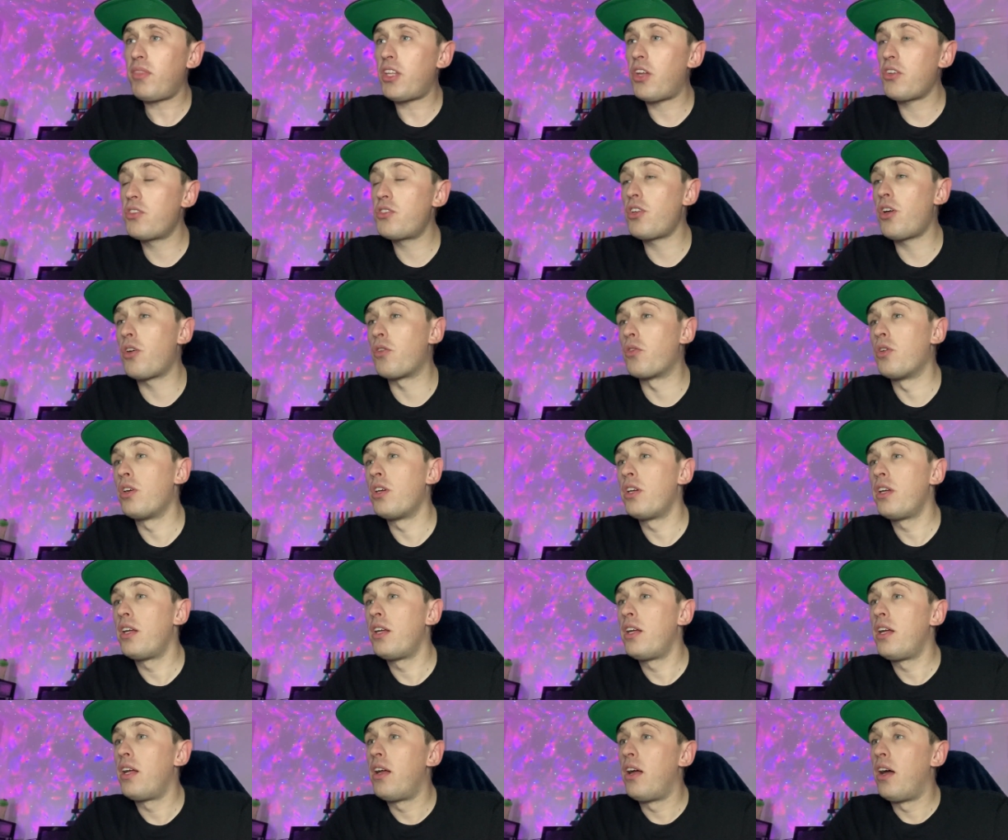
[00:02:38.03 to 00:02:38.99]
So,
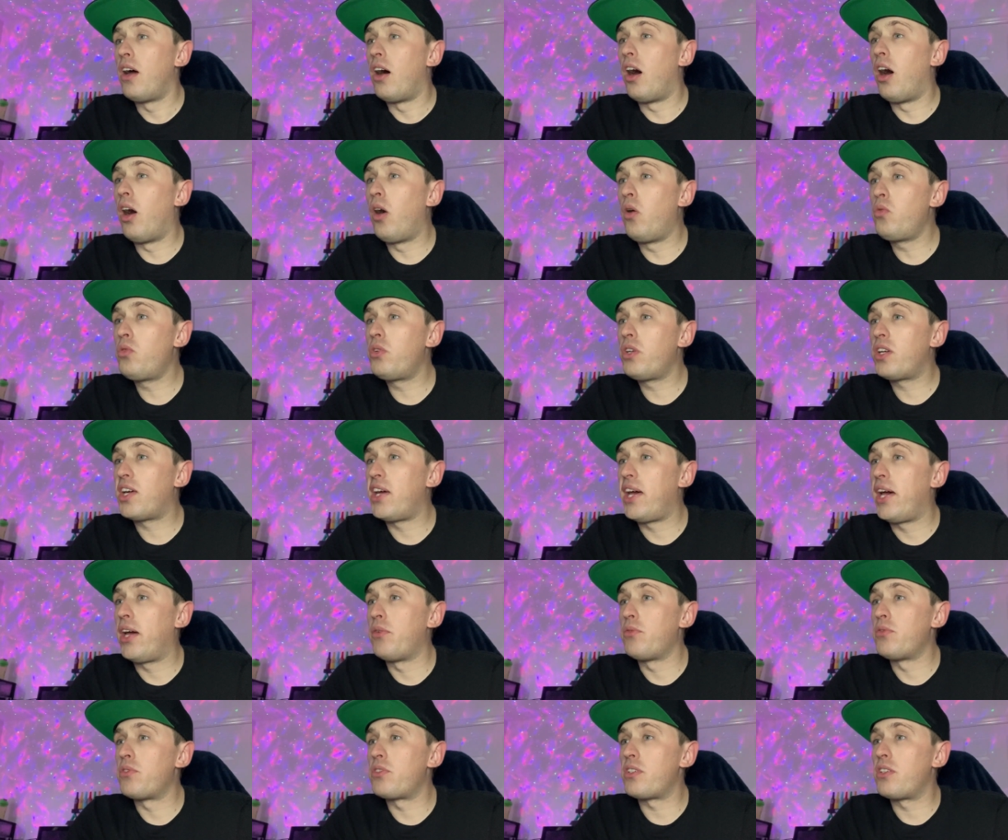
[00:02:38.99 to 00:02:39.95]
old
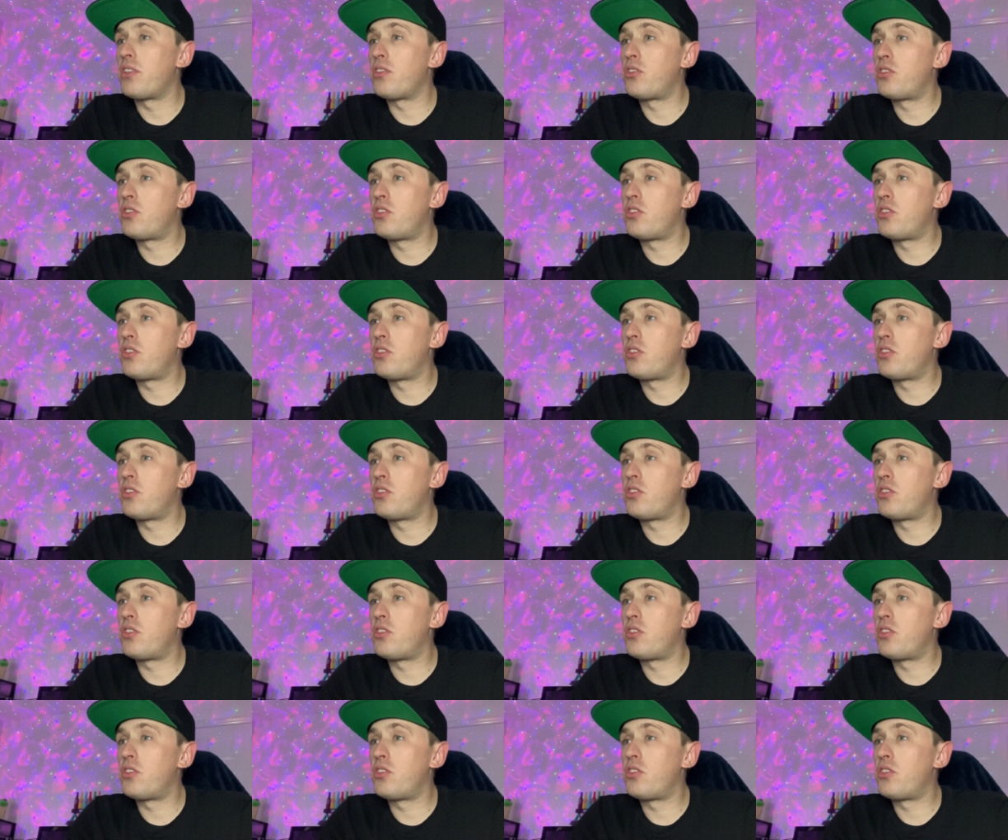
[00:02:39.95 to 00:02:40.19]
account